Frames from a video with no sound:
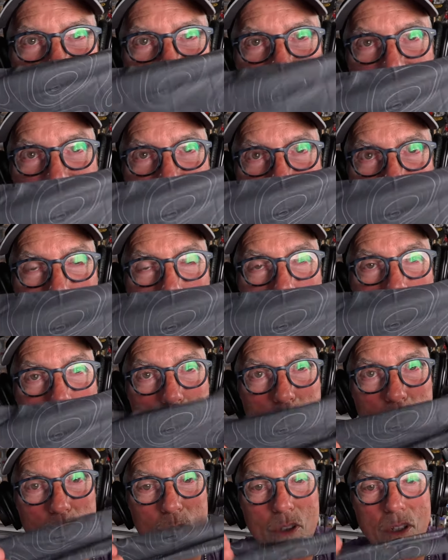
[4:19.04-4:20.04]
this will
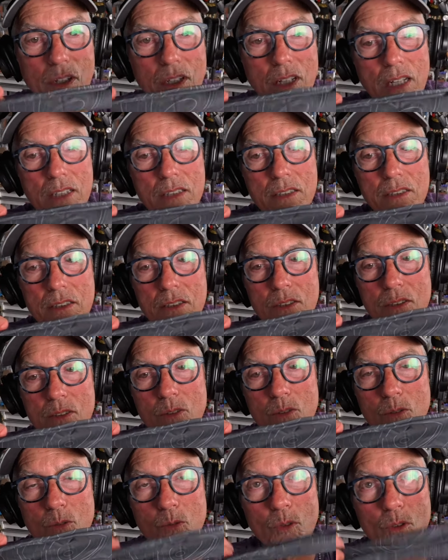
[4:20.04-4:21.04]
hold your sunglasses
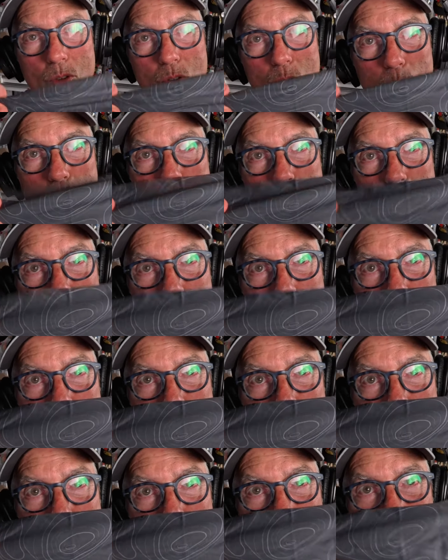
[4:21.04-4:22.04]
once you put your
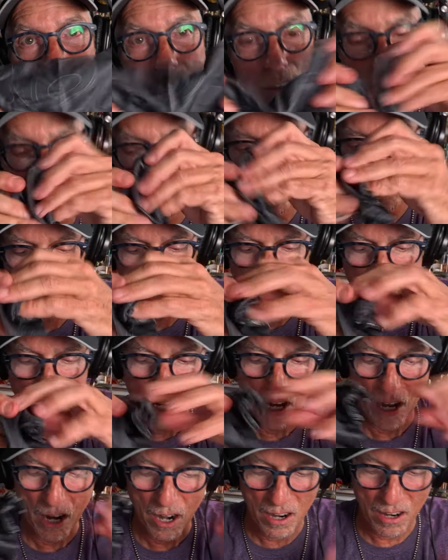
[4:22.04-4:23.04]
new lenses on.
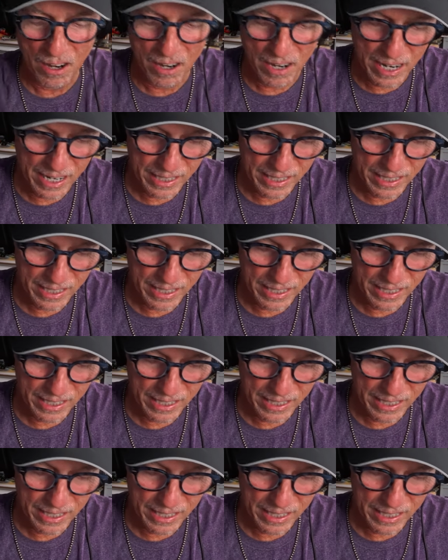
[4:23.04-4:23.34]
All right,